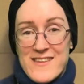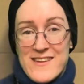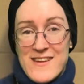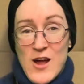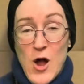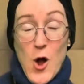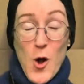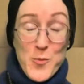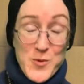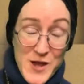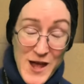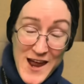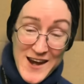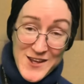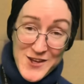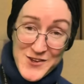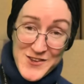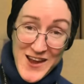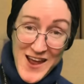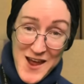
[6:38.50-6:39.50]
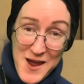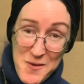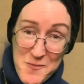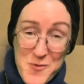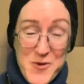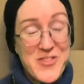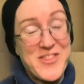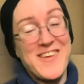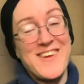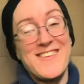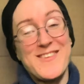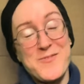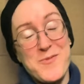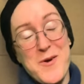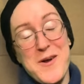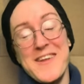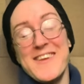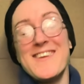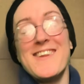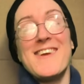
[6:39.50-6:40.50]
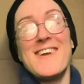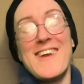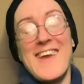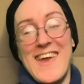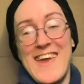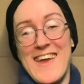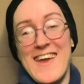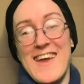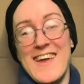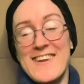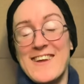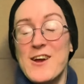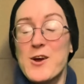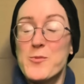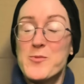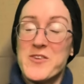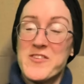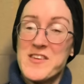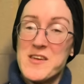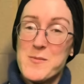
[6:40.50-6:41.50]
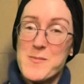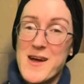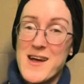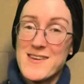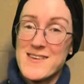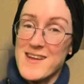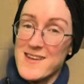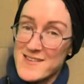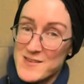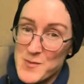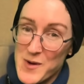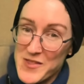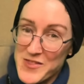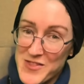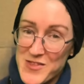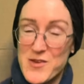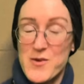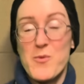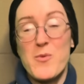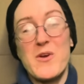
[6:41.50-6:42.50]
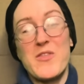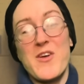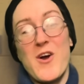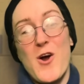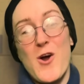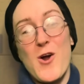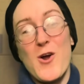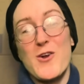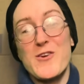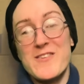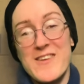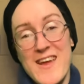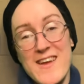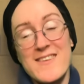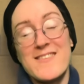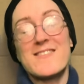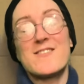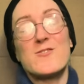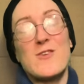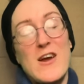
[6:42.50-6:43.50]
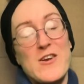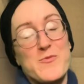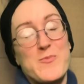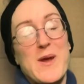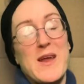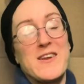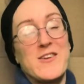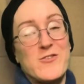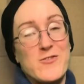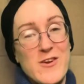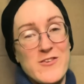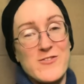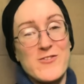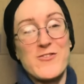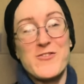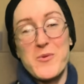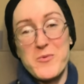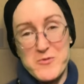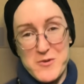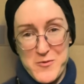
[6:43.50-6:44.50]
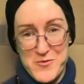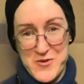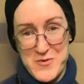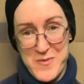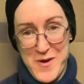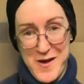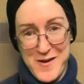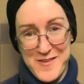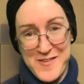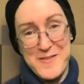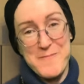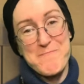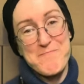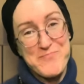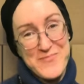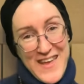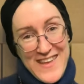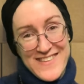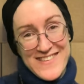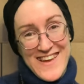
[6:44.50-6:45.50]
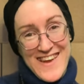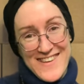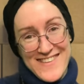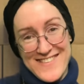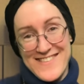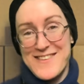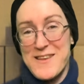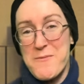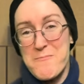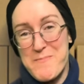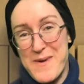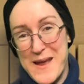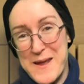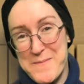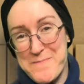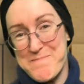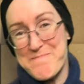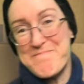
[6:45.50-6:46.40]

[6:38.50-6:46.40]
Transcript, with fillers: Hope you had a good time with this one, and I hope to see you back next month with our next Trash Panda Treasure subscription box. Thanks, guys. Bye.